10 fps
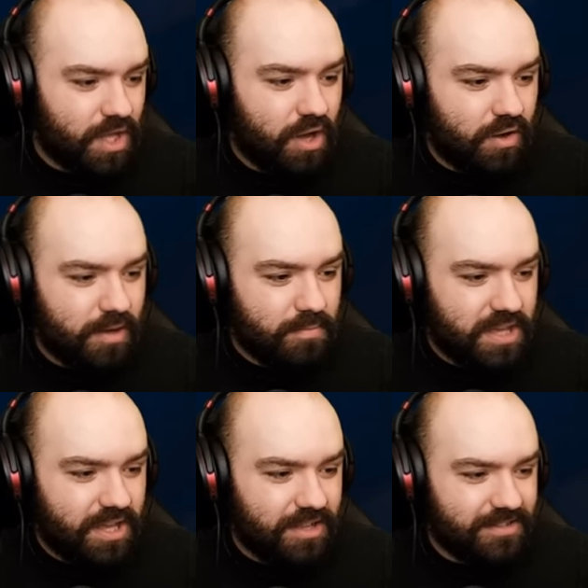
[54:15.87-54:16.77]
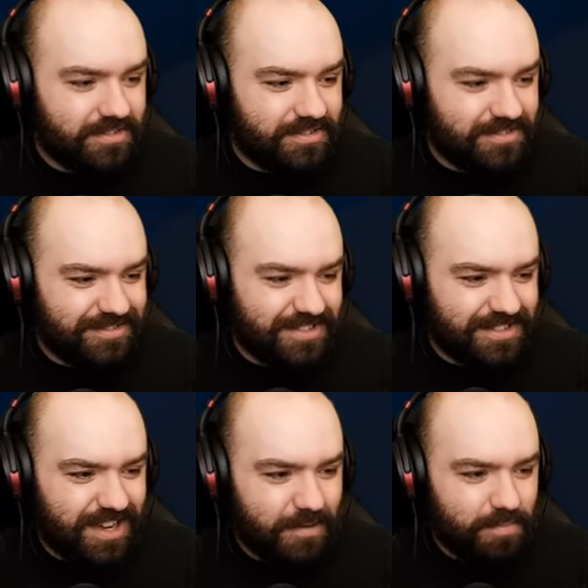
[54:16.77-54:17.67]
Oh, I'm being...
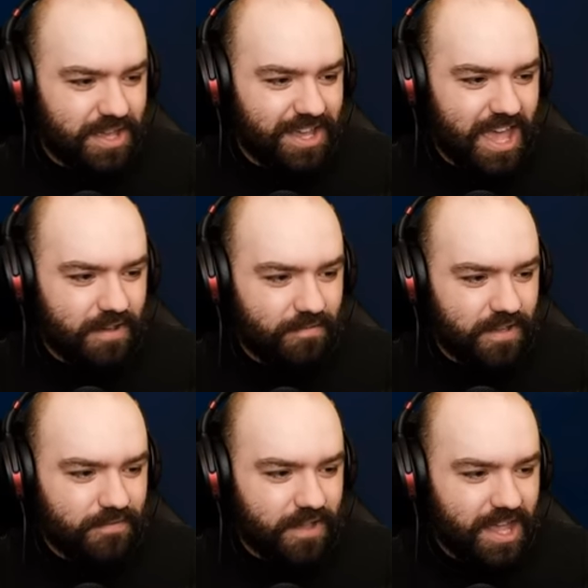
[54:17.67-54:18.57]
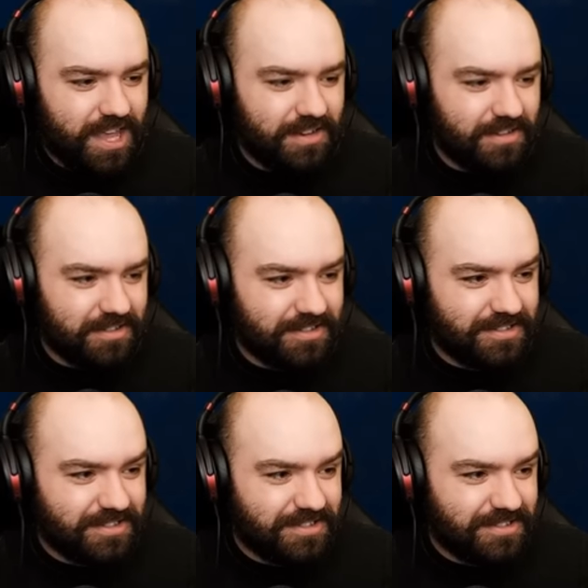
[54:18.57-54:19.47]
I'm being FEV'd.
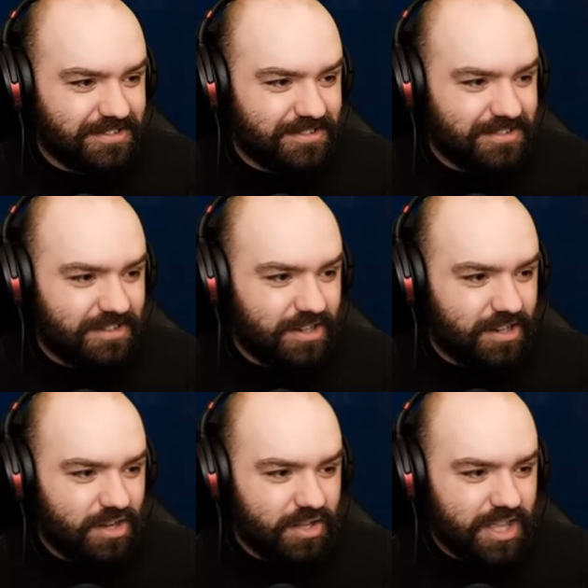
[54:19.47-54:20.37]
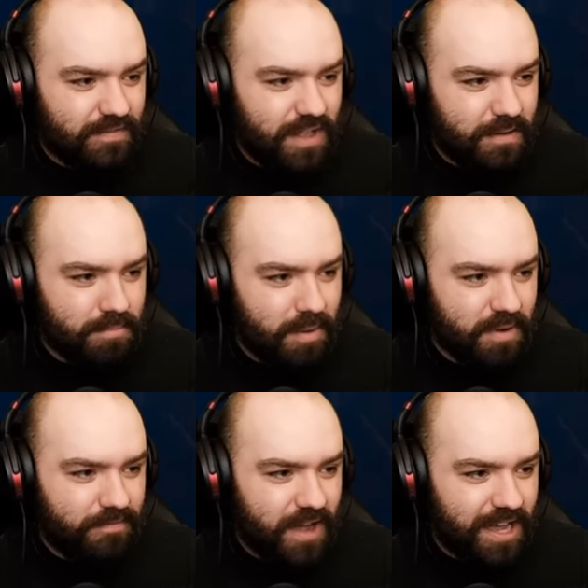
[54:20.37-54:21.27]
God, they've like
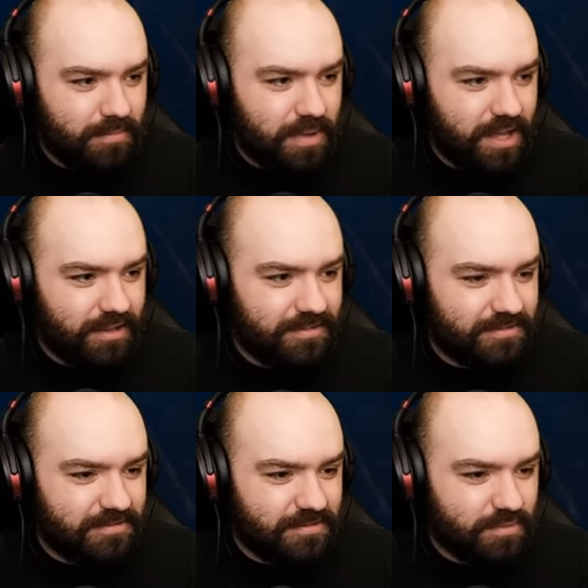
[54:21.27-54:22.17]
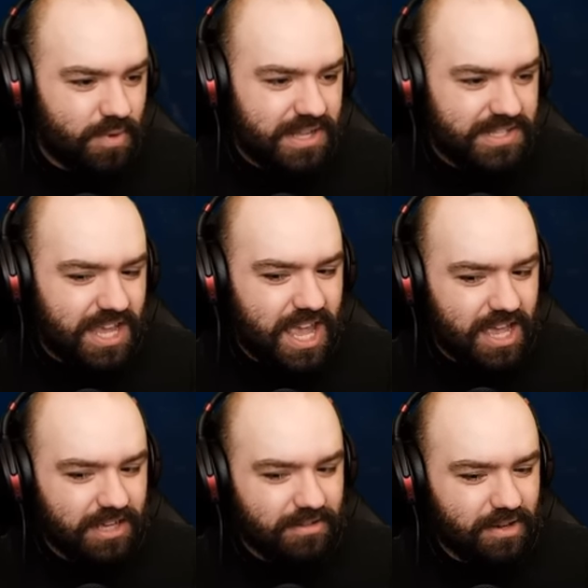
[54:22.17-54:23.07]
mummified me. Where's
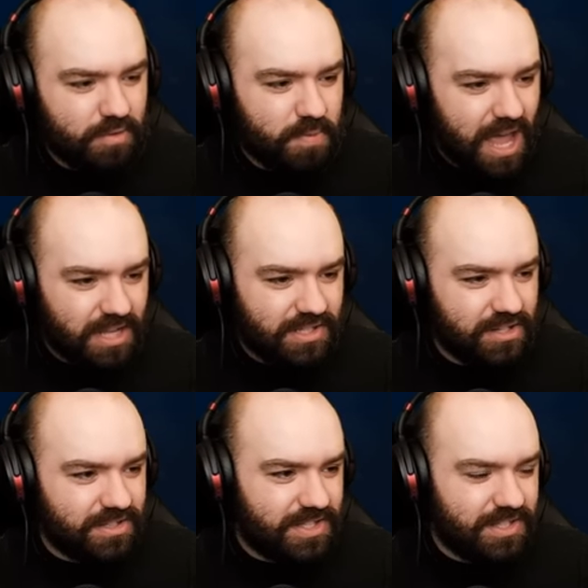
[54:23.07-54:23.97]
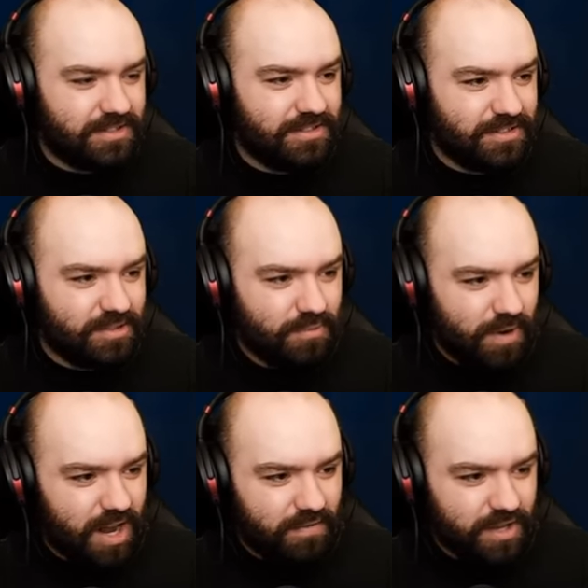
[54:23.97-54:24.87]
Ian, you bastards?
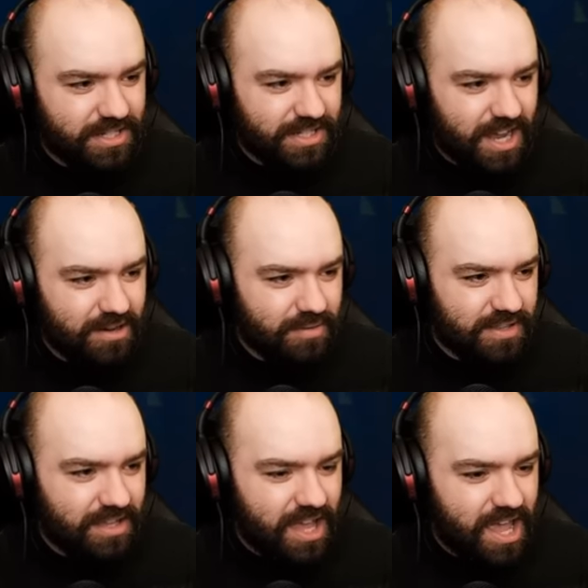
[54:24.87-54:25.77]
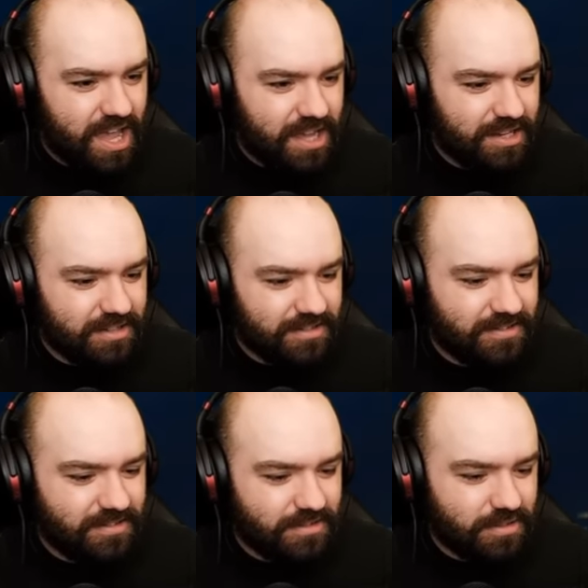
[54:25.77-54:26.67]
What have you done with Ian?
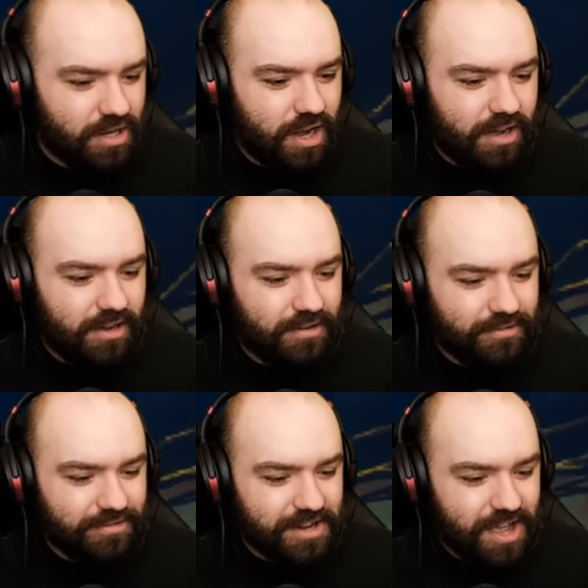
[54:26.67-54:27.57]
Oh